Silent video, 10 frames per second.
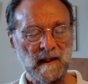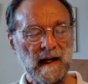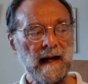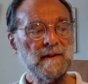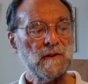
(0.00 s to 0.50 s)

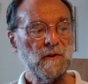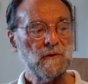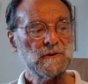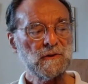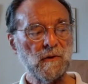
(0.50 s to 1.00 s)

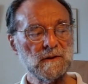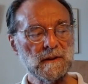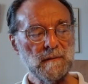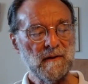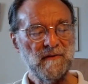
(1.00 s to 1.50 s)
uncaused
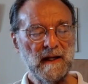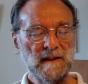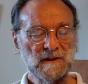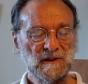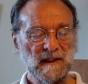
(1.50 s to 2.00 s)
quantum
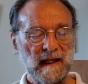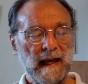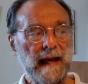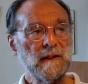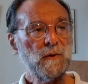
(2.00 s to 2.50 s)
events,
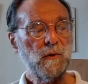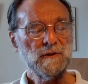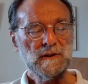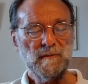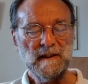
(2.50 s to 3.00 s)
and
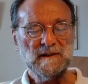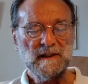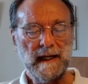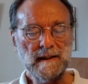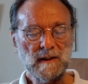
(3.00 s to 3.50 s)
quantum
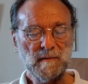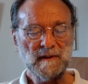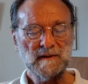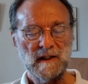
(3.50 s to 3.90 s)
entanglement